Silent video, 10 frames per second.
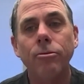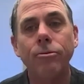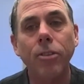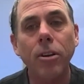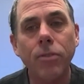
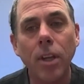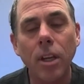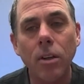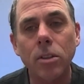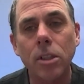50
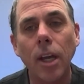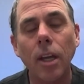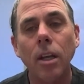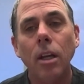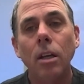who
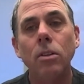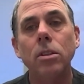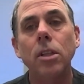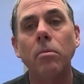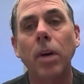
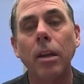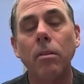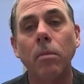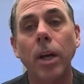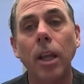said my
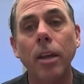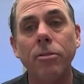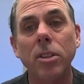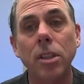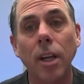life
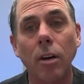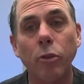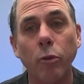is terrible,